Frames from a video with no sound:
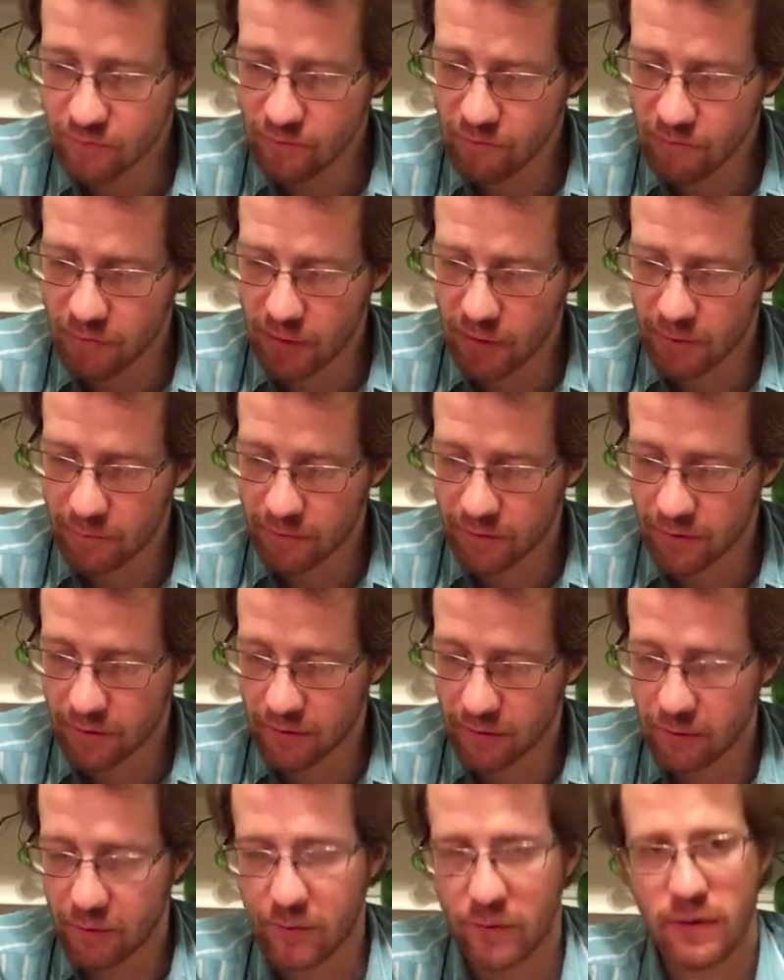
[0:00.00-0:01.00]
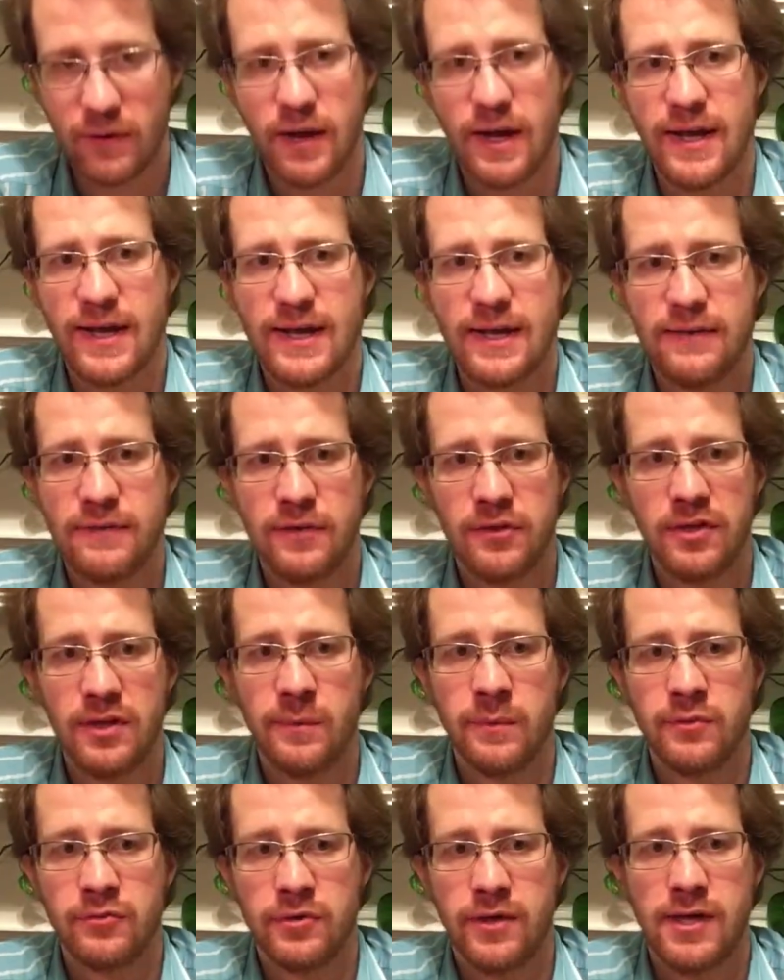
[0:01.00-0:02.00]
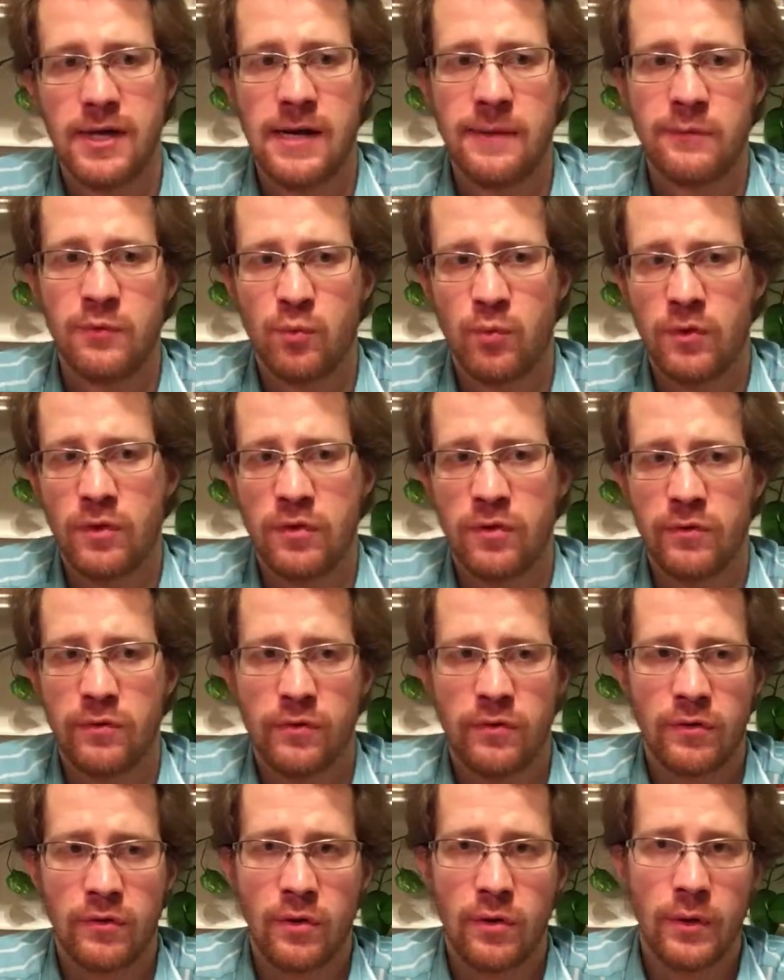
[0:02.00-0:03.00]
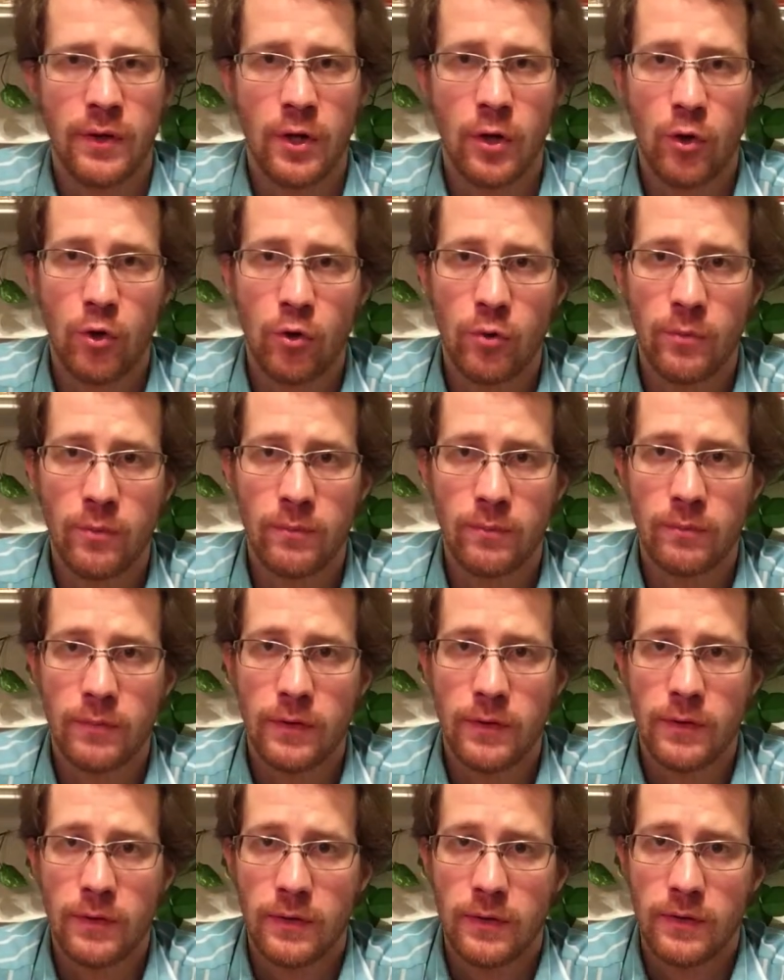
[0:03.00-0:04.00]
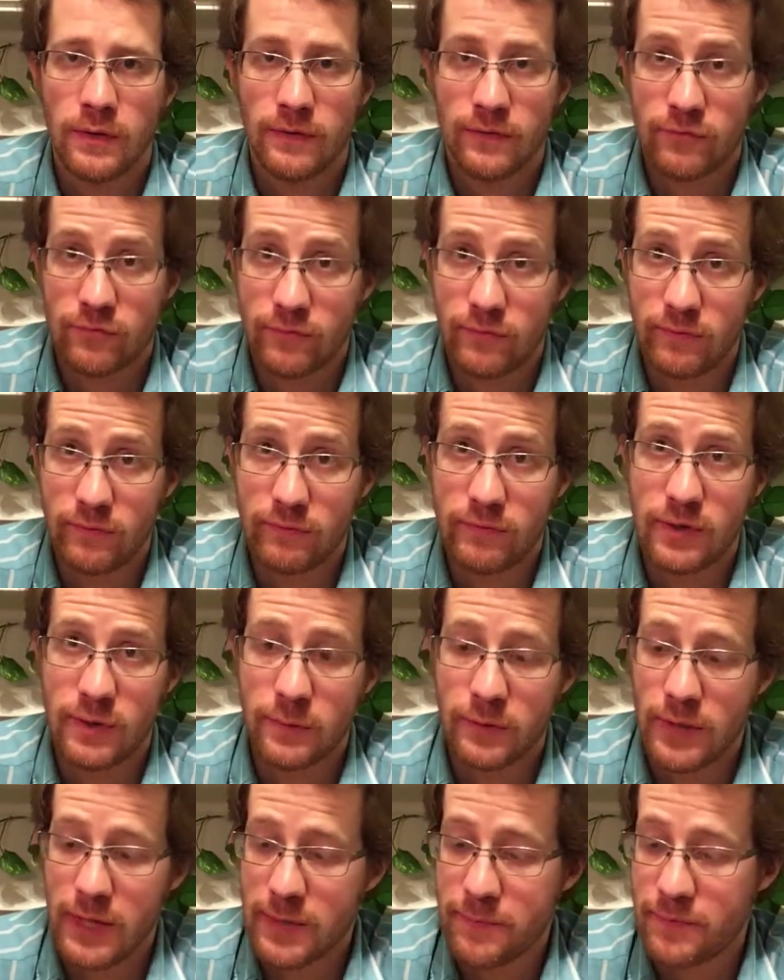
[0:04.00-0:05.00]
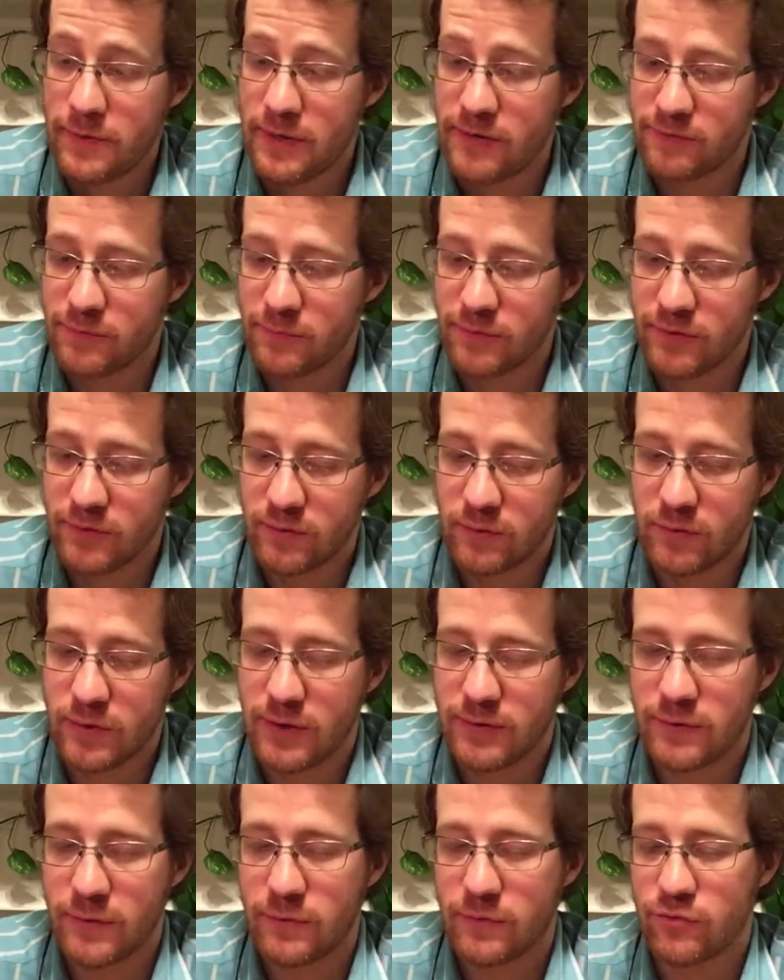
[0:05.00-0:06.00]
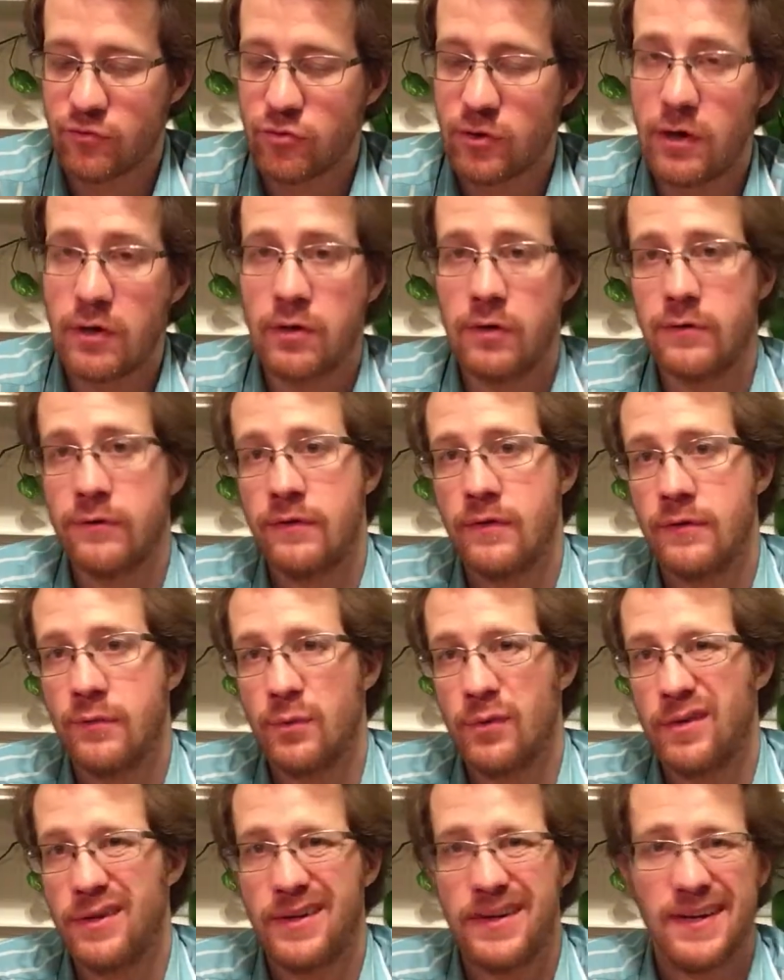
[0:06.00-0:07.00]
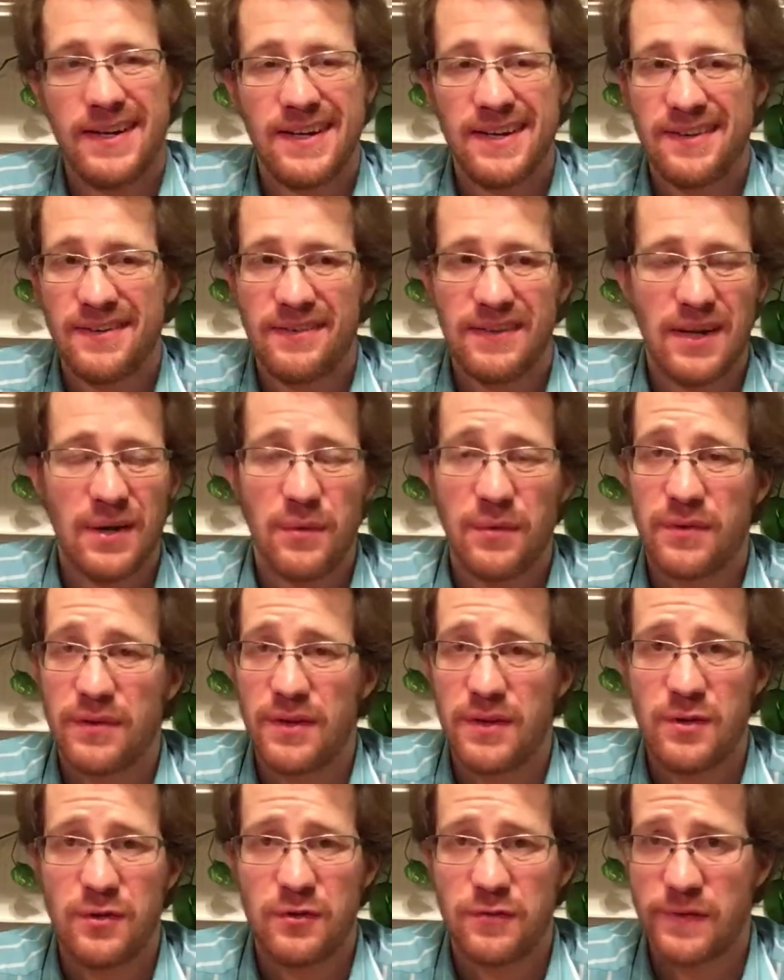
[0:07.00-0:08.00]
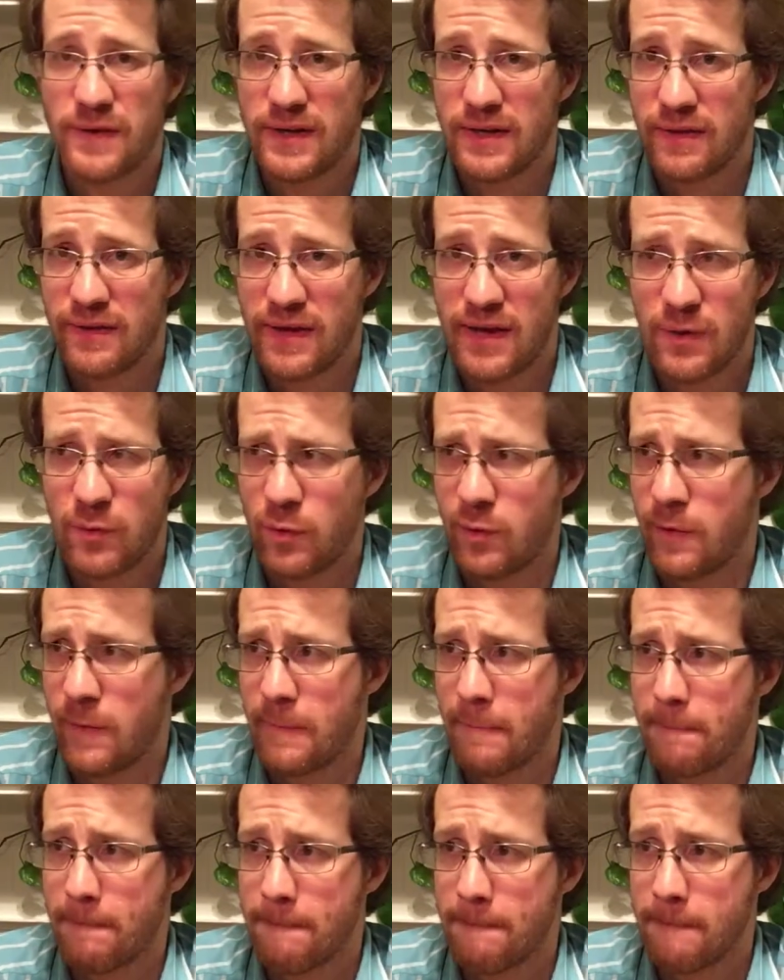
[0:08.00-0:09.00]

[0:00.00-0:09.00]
Though I had the double dry hopped Workers Are Going Home double IPA from Single Cut that was stronger than this one. I wasn't a huge fan of that one.